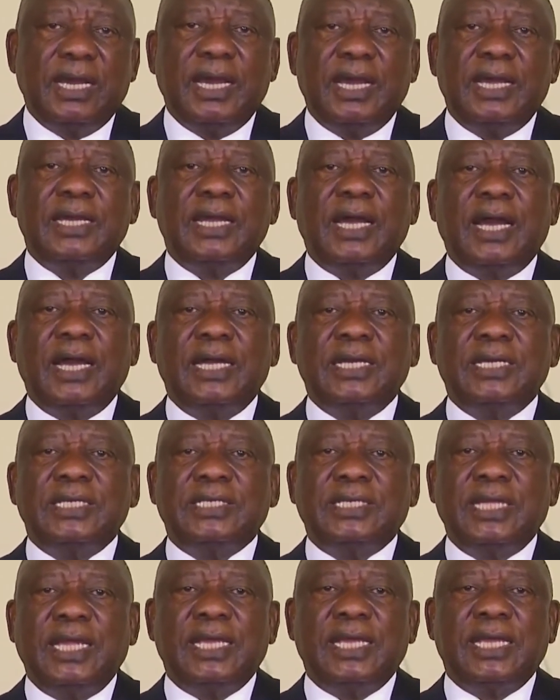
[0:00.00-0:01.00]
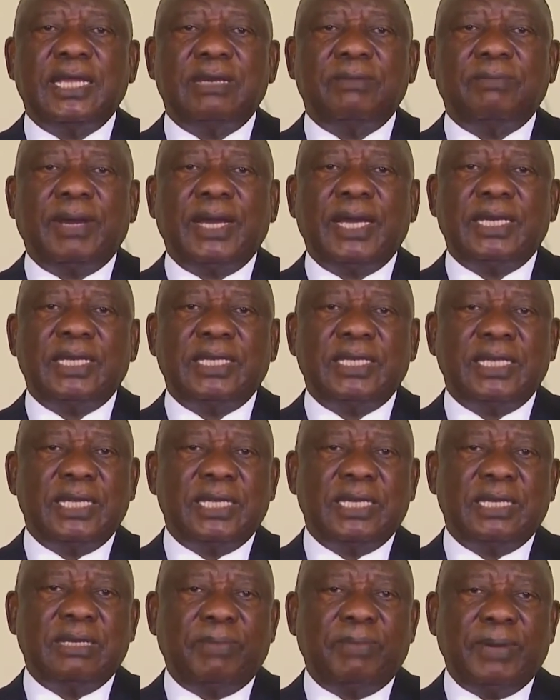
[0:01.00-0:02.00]
and undertaken by an
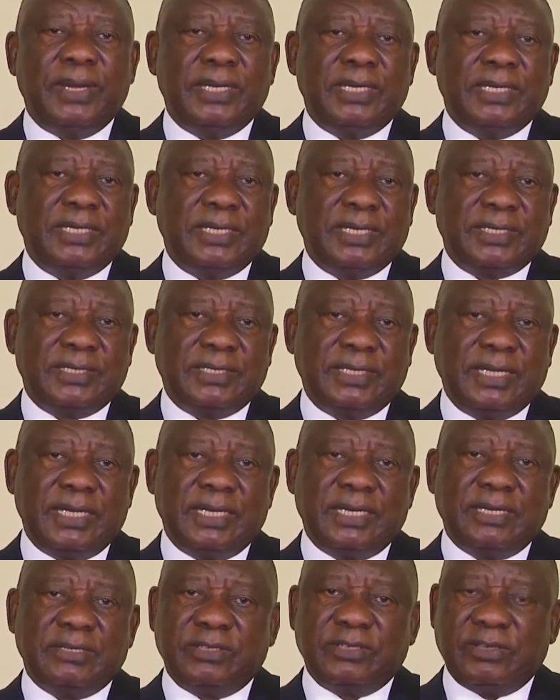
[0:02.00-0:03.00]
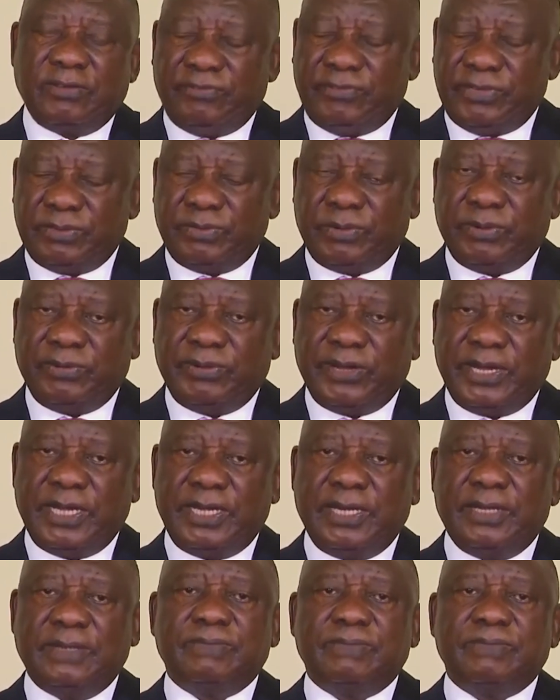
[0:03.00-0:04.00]
independent external service
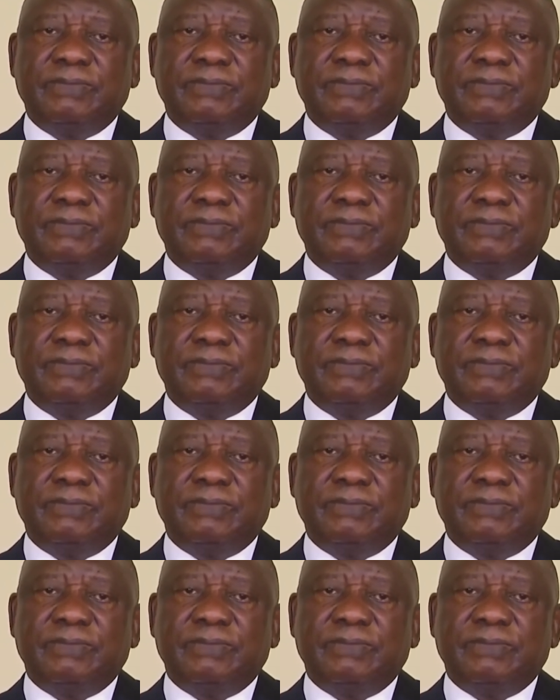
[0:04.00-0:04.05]
provider.